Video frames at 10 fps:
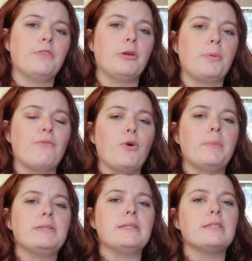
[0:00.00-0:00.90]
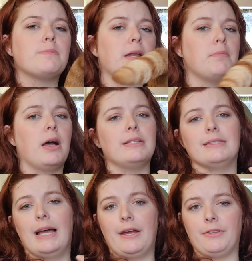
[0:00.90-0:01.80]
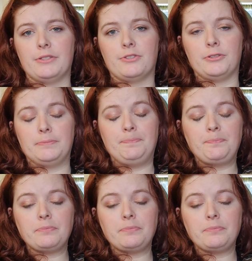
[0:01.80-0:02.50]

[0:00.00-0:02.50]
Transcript: of their performances, but I'm not entirely certain.